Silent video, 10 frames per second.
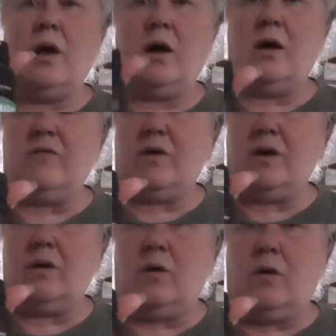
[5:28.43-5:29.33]
of
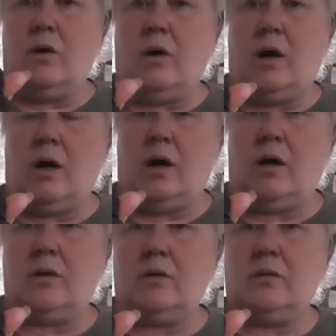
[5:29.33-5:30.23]
uh,
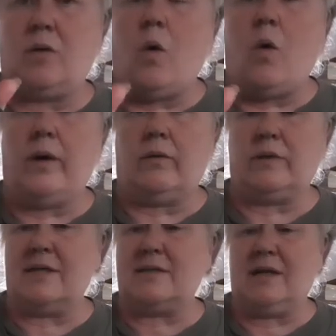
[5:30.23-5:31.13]
oil
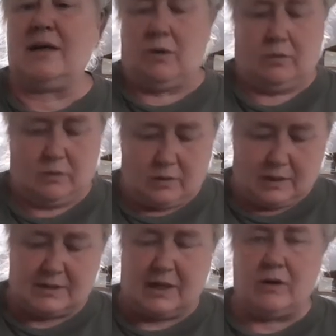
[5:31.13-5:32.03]
this in here
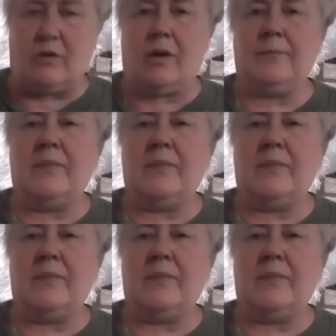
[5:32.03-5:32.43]
this in here